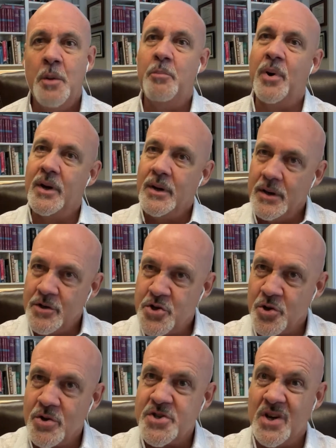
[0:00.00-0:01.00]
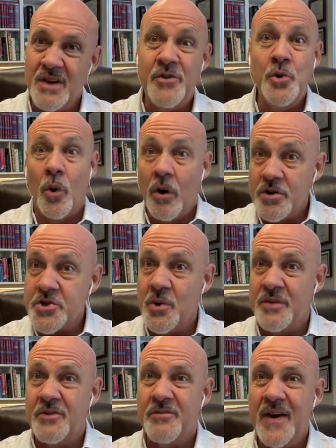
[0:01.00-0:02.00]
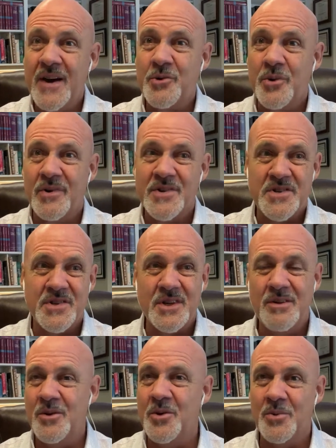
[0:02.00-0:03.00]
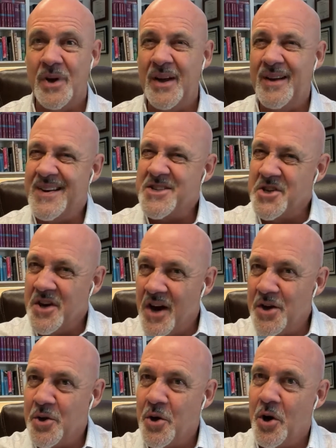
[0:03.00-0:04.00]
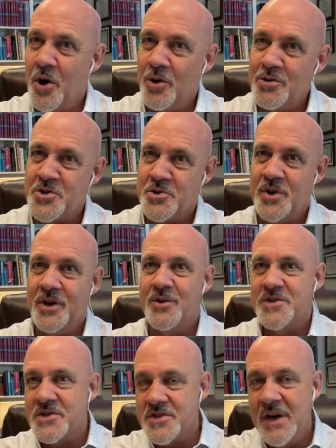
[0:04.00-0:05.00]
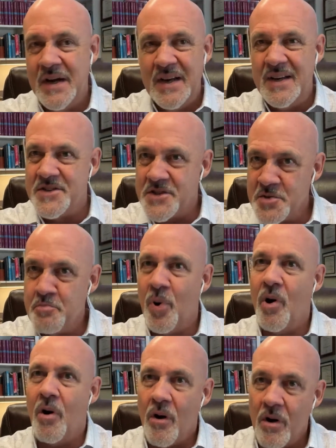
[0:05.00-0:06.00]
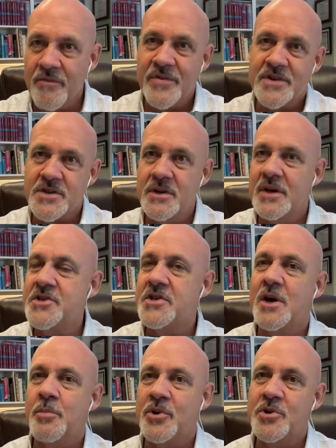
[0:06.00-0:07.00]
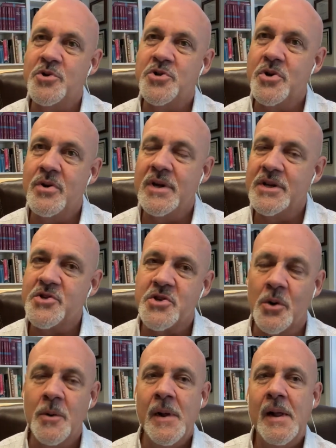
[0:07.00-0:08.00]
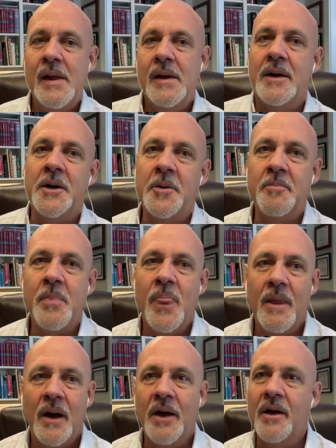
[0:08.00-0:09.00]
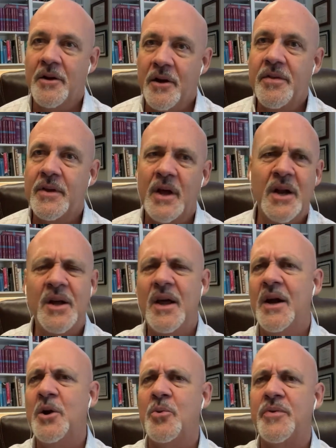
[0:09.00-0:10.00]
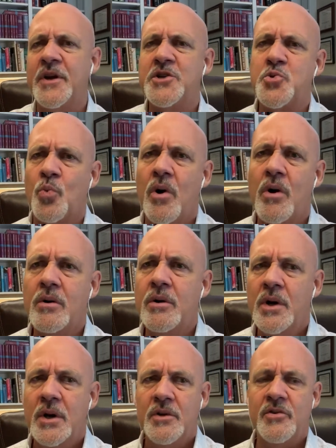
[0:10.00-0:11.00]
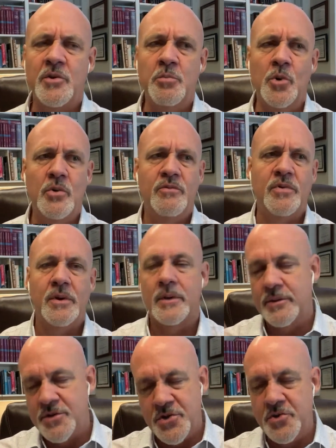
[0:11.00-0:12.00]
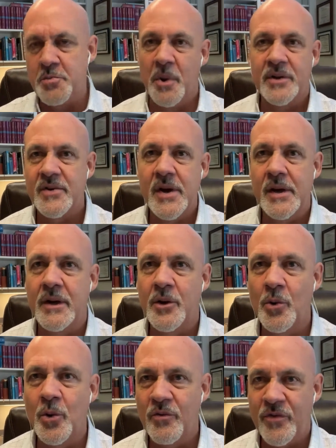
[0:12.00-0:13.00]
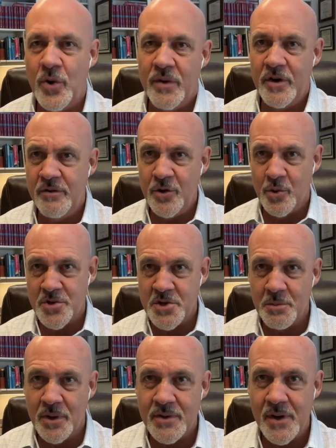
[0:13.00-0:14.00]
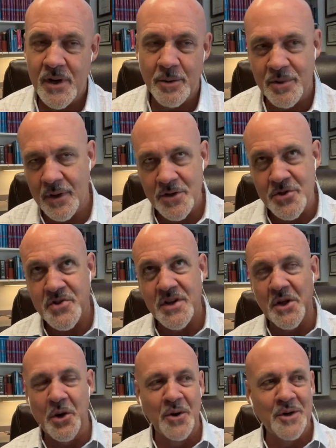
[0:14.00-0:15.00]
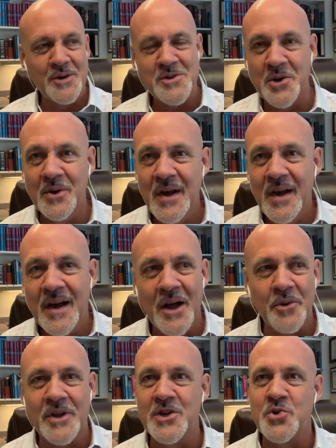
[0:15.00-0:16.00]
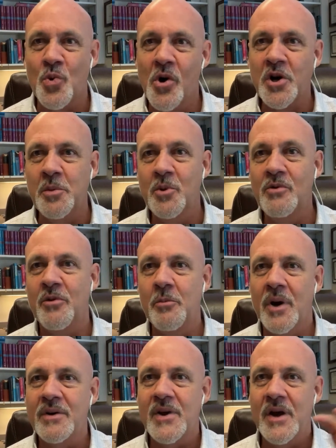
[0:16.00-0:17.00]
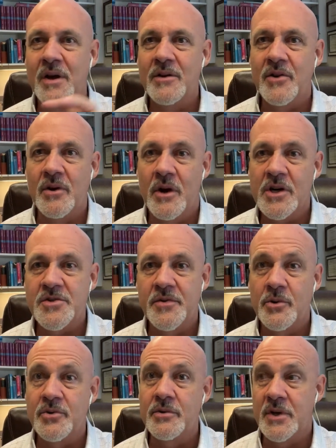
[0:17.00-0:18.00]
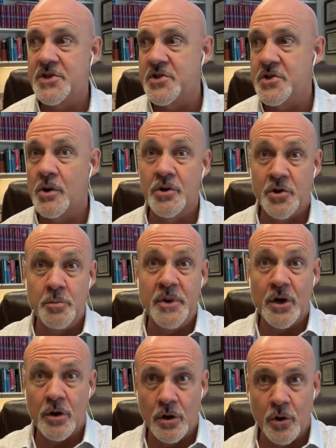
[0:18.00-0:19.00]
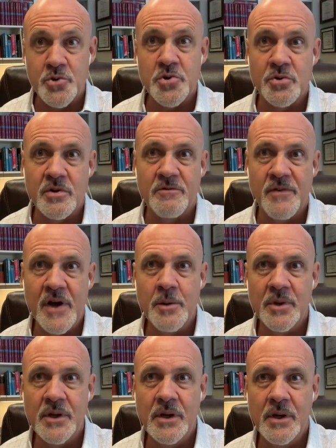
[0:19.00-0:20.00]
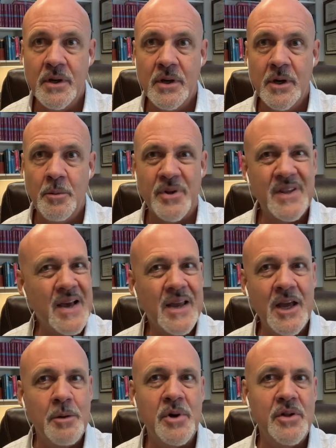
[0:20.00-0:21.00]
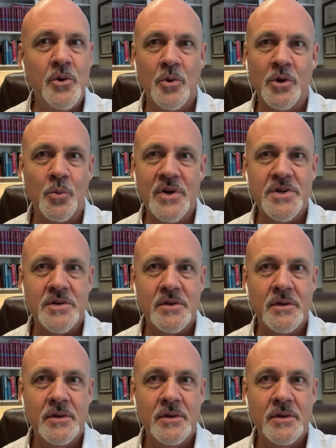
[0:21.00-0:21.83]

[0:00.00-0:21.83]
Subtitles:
But in church life, you also have to factor into this thing, you know, has God called you here? Is this part of this next step on your journey? And so, I don't think it's wrong to move from, like, choose Montana. I don't know if you have any viewers in Montana, but I said that earlier. So I don't think it's wrong to move from Montana to Knoxville necessarily to be closer to family, but that can't be the only reason.